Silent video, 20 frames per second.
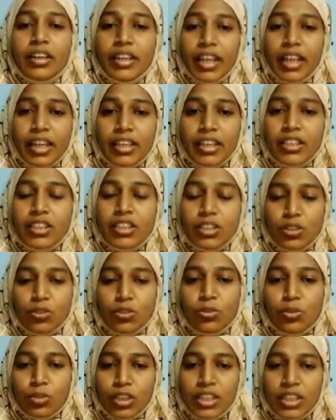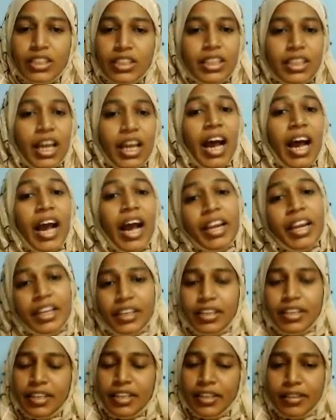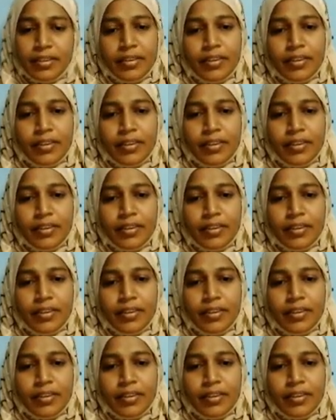10 students' height,